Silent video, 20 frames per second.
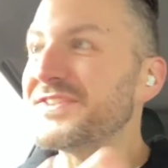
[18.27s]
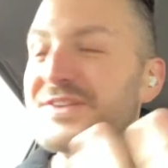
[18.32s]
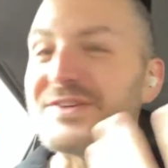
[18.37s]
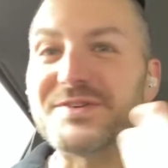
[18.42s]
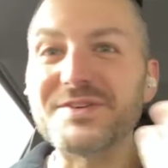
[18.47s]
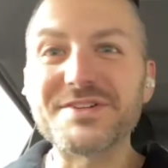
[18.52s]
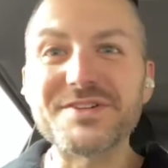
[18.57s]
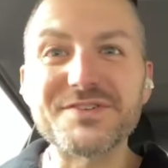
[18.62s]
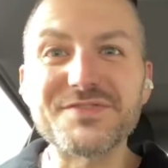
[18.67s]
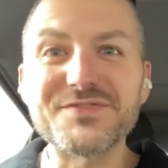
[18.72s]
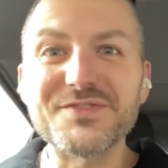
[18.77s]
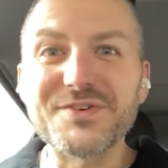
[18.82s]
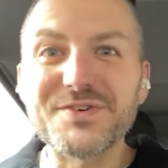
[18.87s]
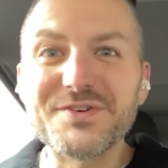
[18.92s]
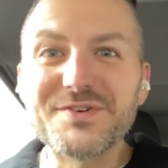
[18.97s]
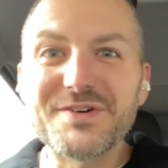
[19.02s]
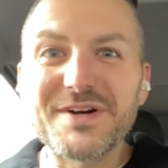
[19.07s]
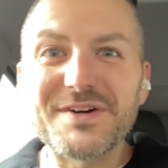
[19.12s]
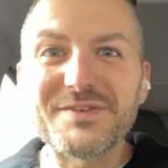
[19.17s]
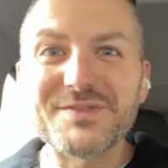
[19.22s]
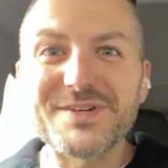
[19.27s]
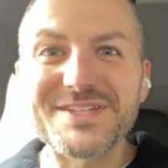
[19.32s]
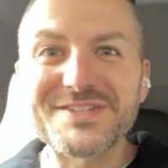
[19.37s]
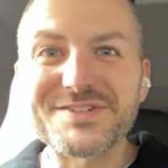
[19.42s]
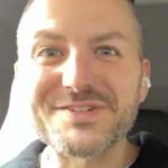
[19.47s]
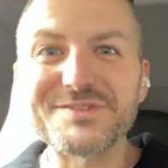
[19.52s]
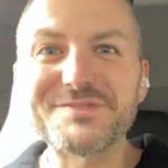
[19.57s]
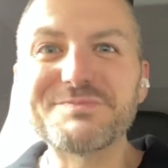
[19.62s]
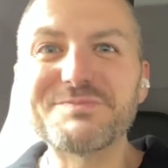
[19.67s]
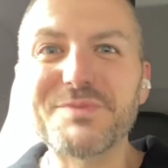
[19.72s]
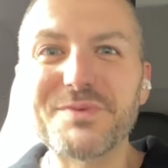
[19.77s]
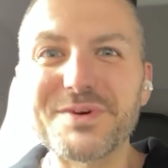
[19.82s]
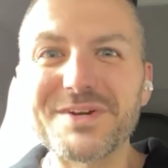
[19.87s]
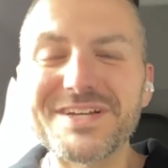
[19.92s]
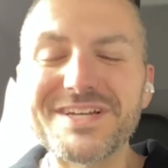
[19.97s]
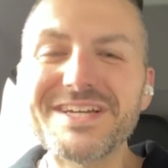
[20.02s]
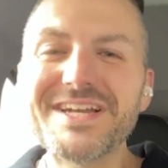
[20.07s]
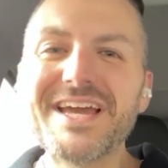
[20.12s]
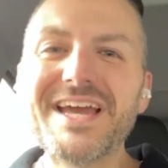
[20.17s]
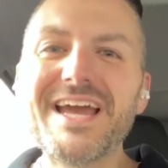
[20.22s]
wonderful winter
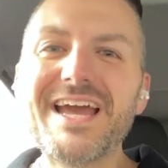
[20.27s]
morning,